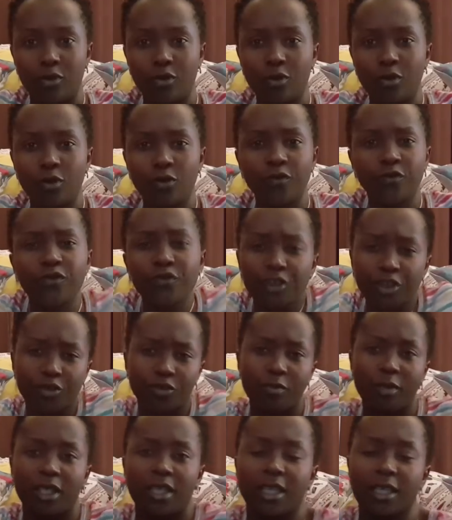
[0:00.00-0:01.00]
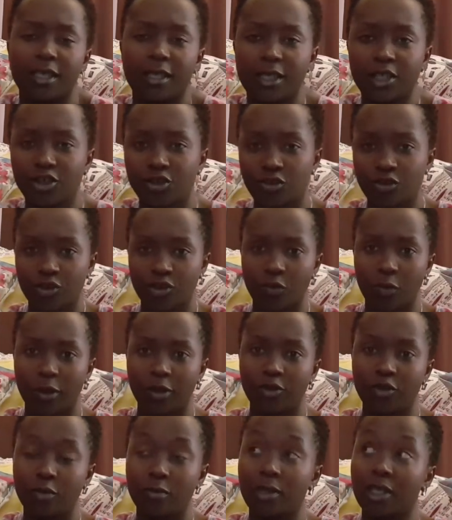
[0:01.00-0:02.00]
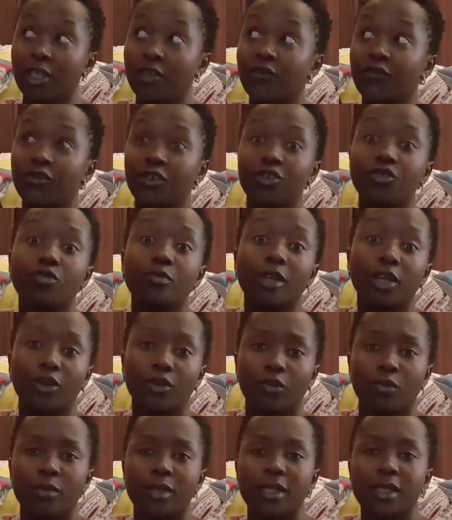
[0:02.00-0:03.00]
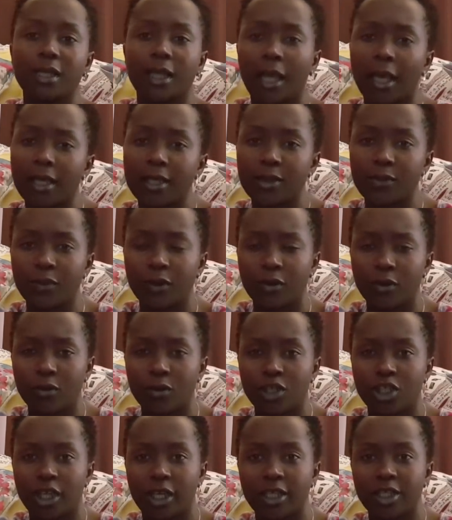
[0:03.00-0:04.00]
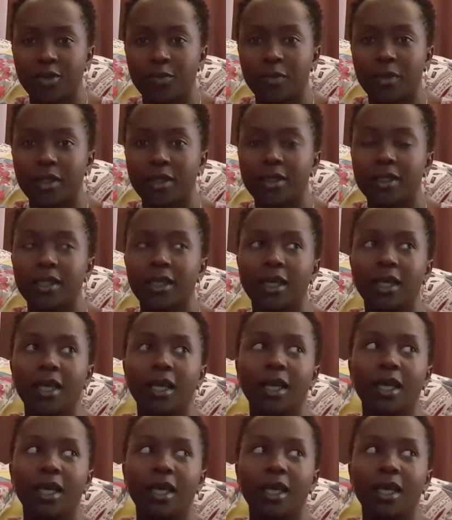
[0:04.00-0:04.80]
You know, free to make the decisions you want to make, free to make your mistakes with no judgment,